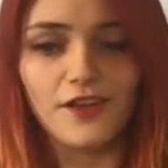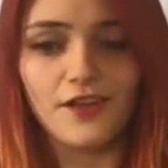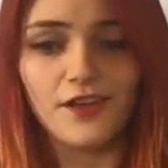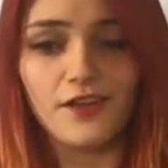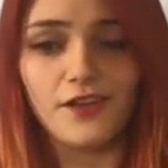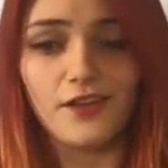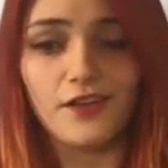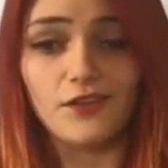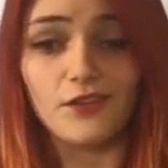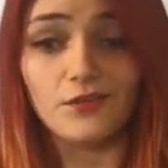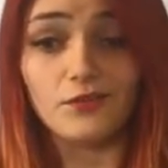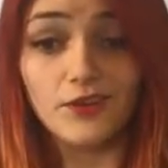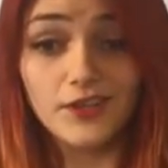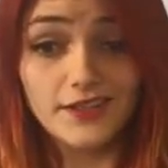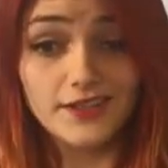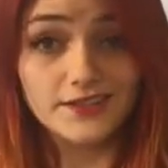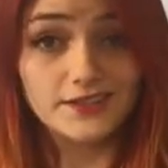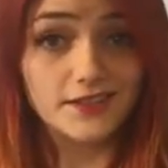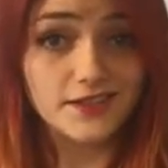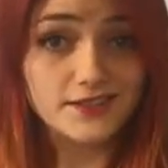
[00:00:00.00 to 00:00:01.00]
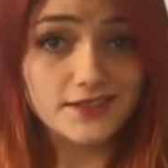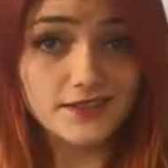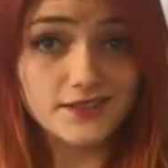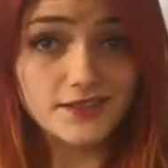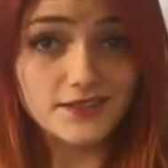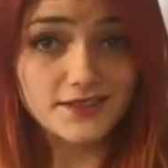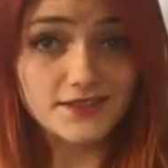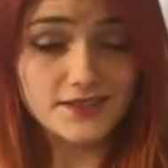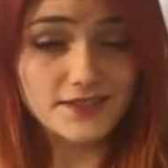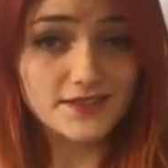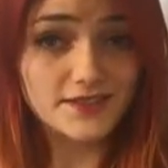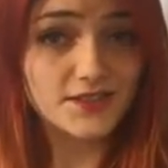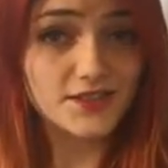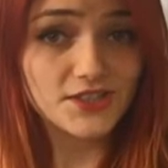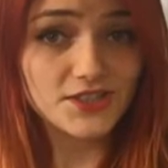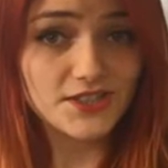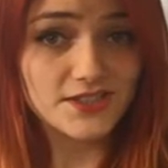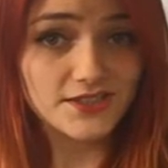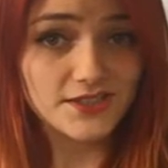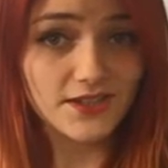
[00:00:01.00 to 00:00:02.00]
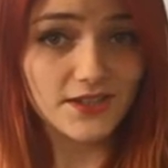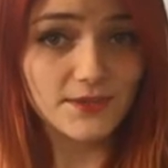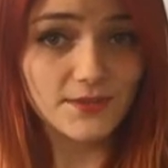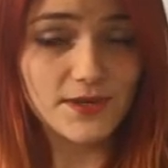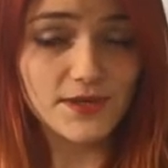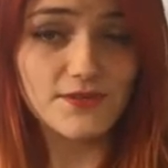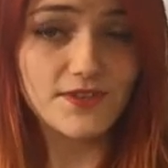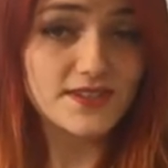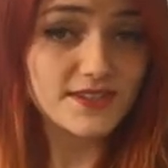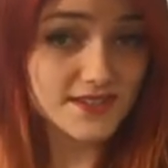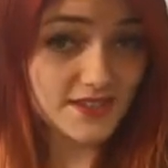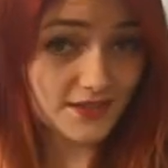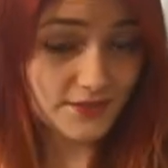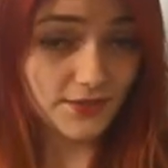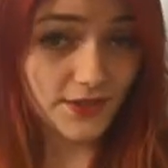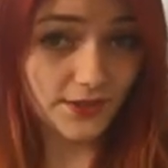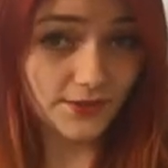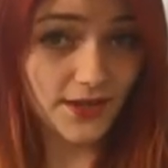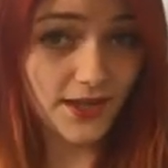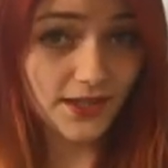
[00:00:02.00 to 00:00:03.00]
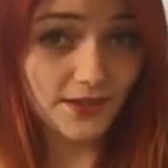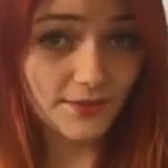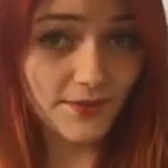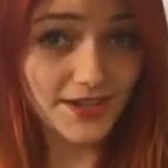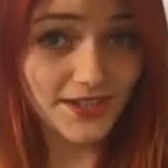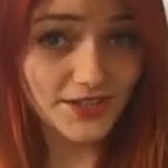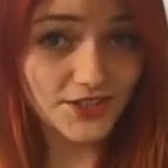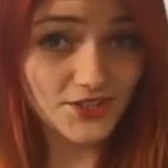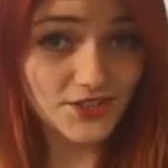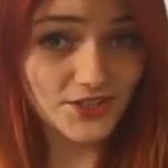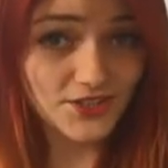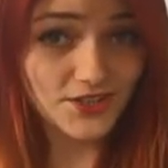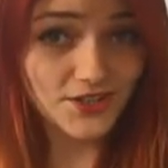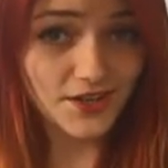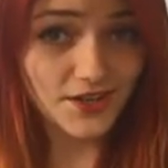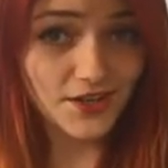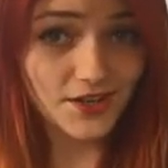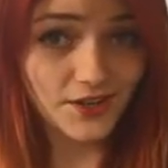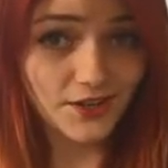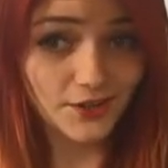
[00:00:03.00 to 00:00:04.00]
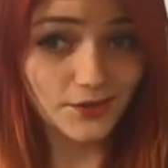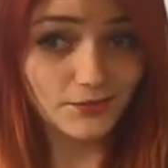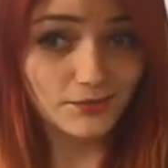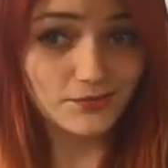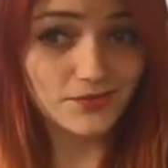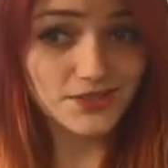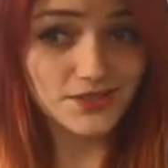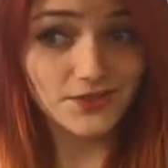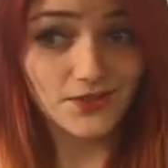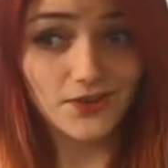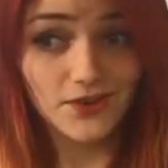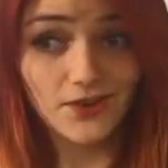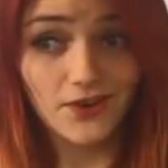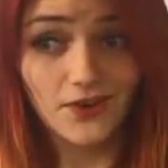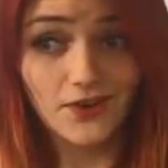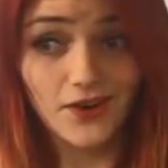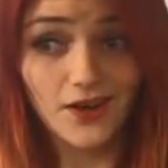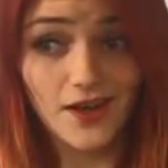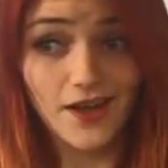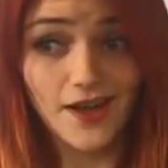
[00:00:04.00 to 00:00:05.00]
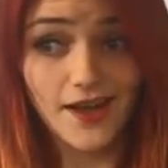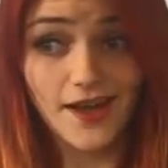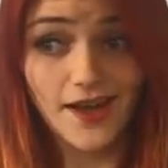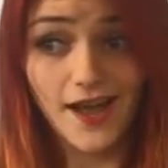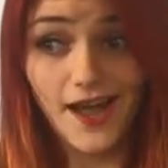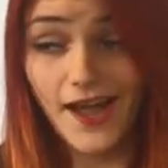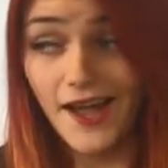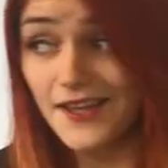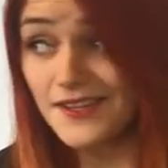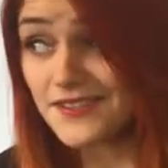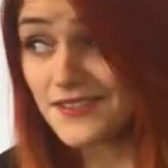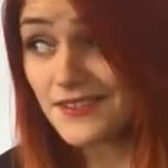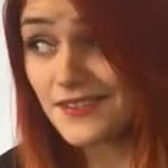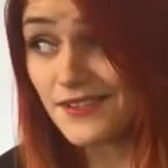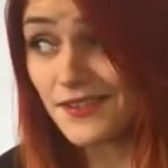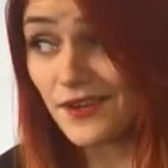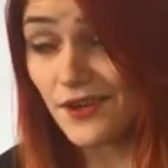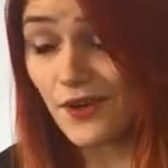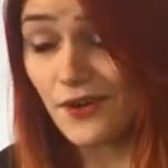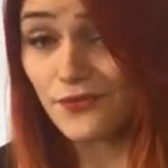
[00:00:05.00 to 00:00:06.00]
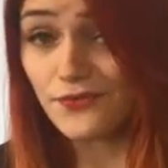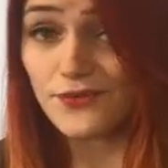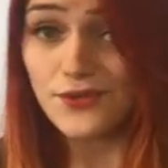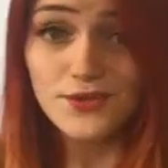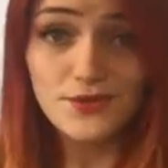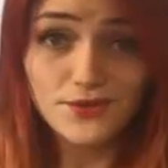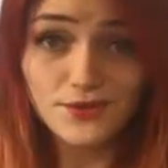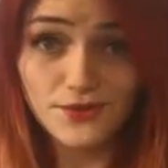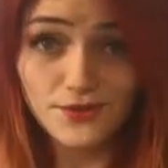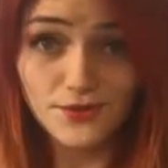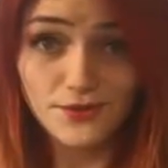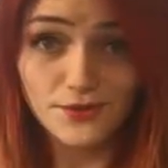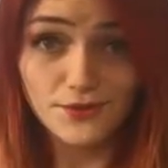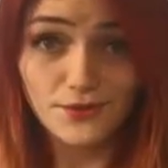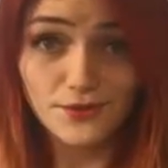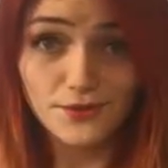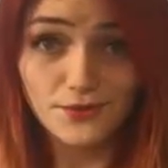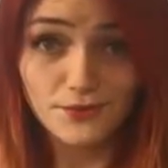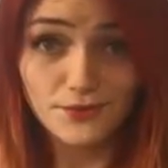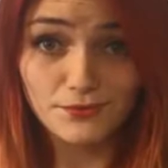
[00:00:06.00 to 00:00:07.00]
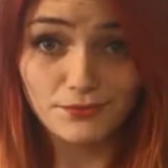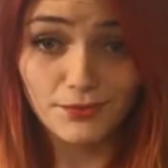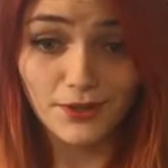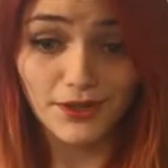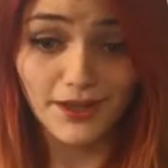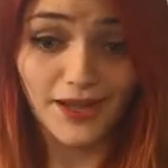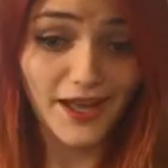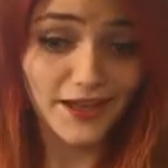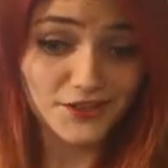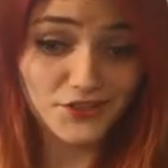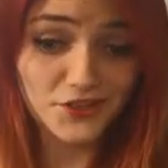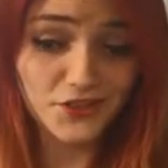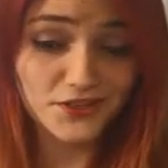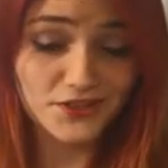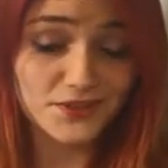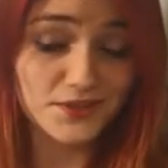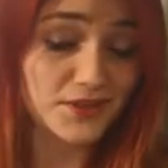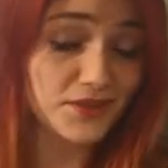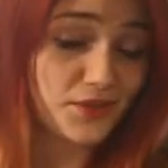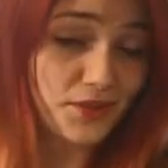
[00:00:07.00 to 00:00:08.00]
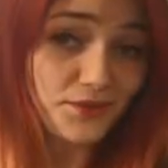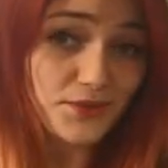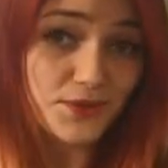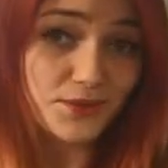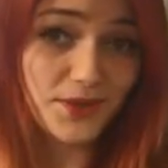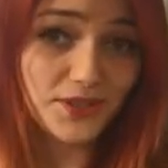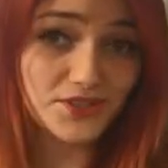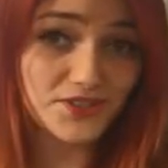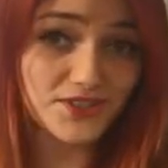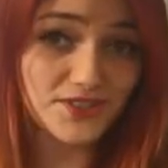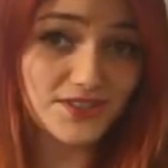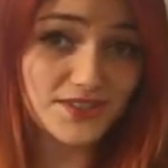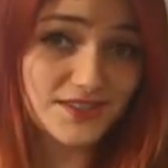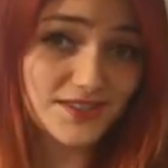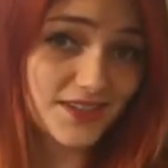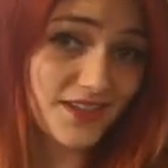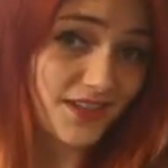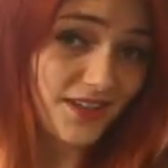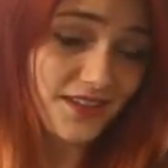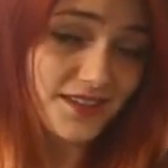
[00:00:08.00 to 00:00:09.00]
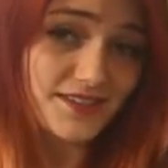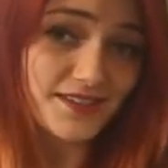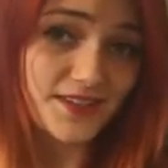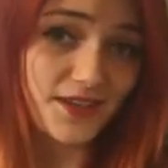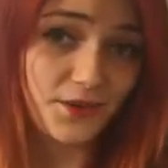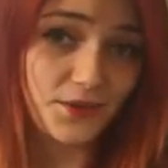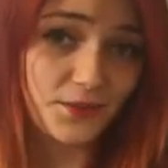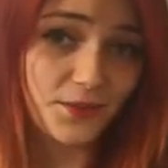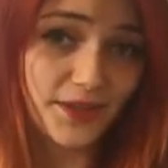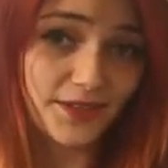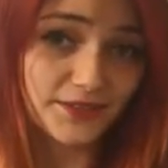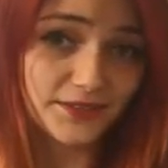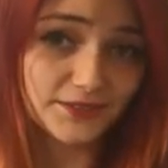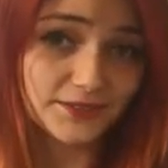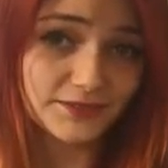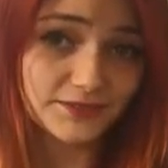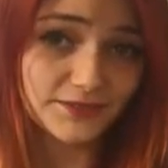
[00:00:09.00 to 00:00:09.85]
And the really exciting news is that she's going to be a visiting fellow at LMH. Um, so I had a few, well, I had a chance to ask her a few questions, and this is how it went.